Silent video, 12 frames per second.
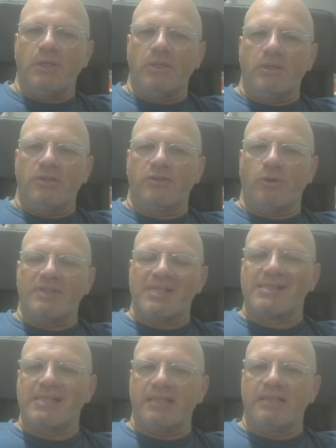So as I
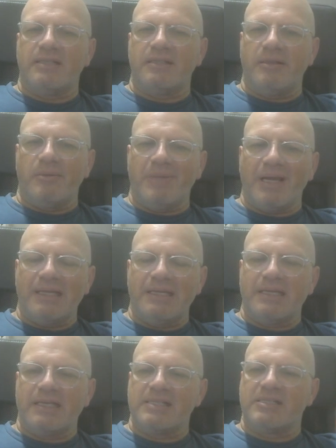said, the Mega
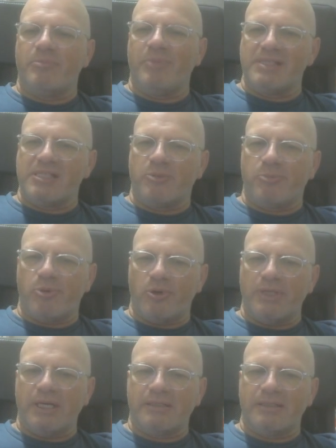Link is the basic
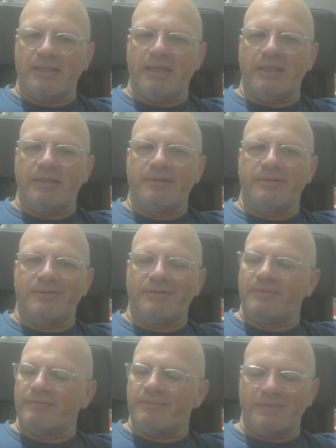product, and
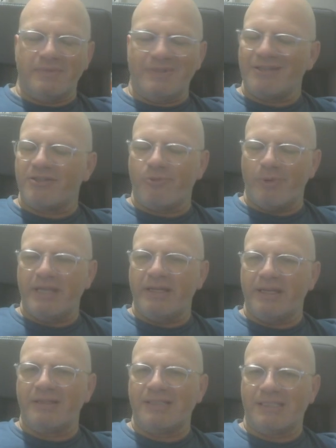the
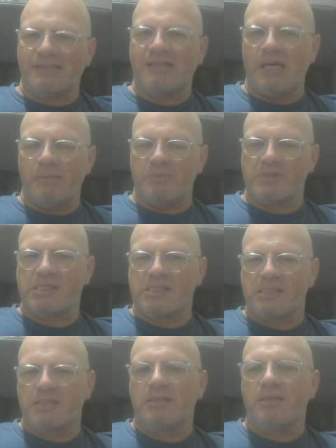training that
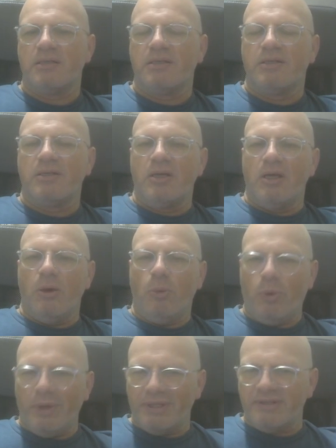comes
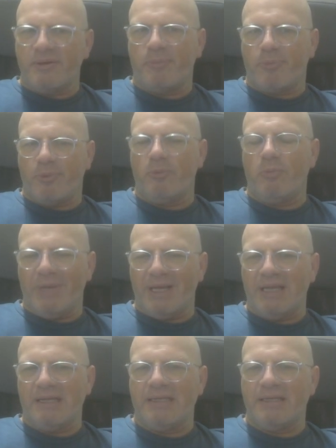with the
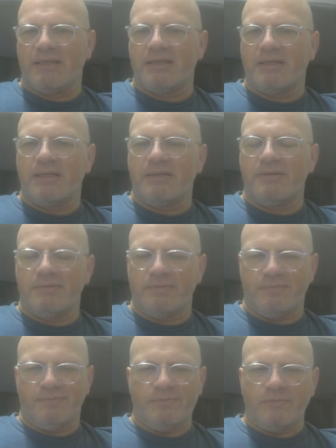Mega Link
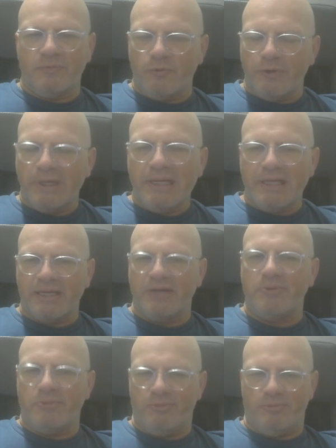really can